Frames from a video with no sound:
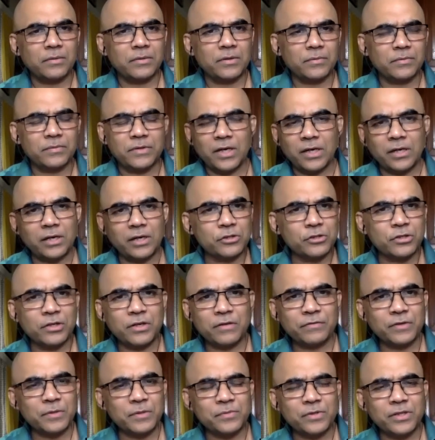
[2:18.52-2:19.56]

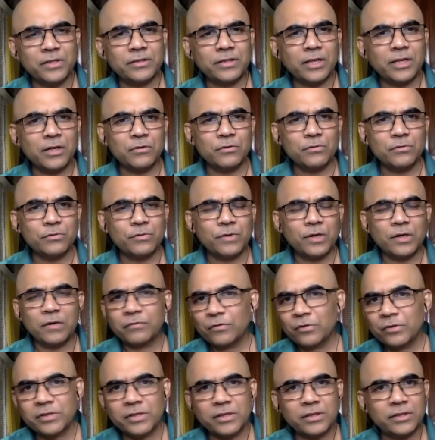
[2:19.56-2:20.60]
Nagarjuna films in Telugu. And of
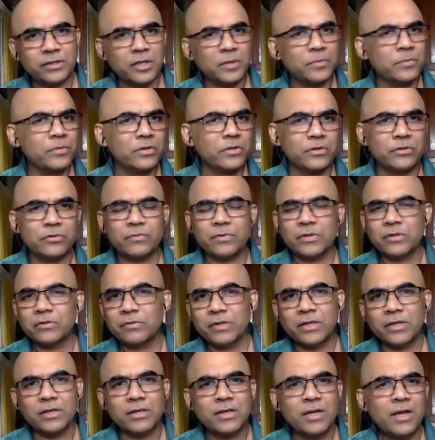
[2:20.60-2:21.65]
course, in Tamil, you were
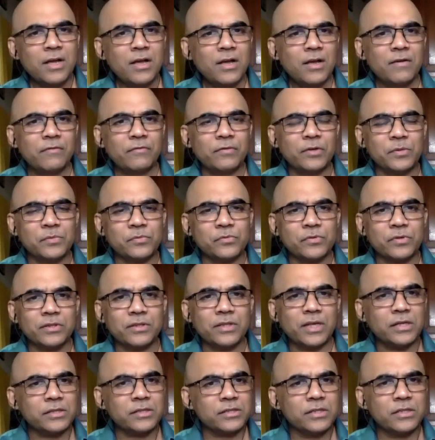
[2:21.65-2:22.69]
doing films with
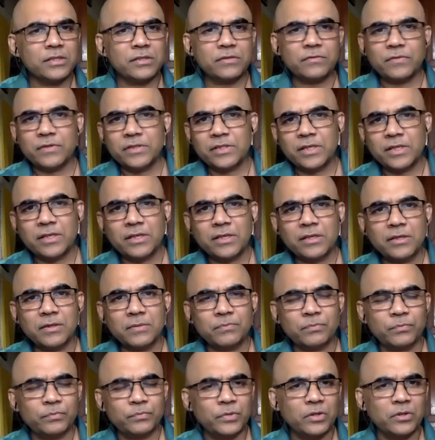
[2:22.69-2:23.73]
Ajith,
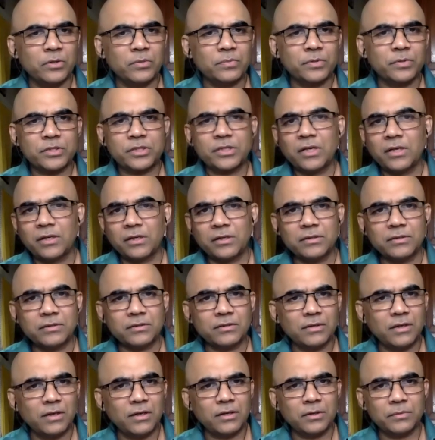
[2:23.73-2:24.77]
Vijay, you know, Prashant,
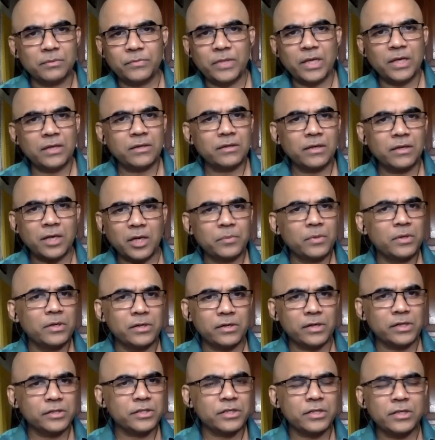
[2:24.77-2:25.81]
then Kamal,
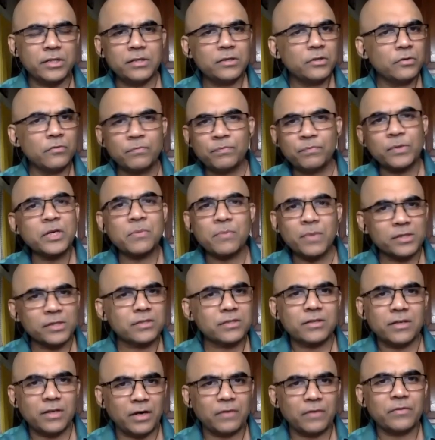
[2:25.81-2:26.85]
Rajini. You've pretty
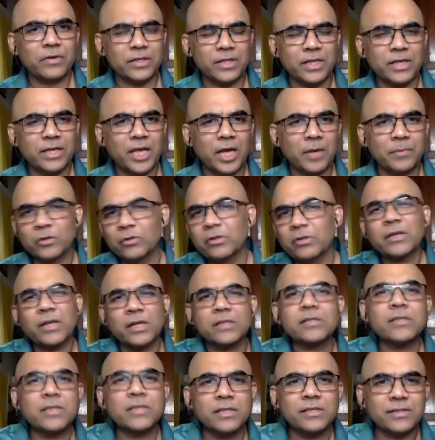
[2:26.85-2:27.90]
much covered the gamut. Okay,
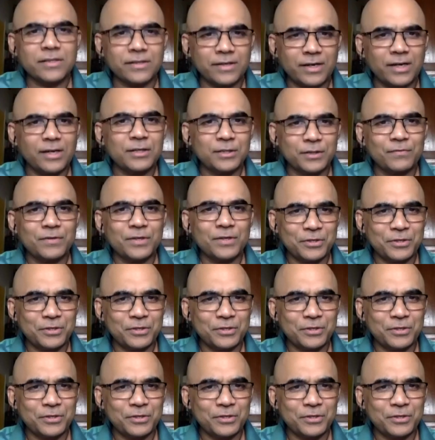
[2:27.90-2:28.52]
Rajini is a relatively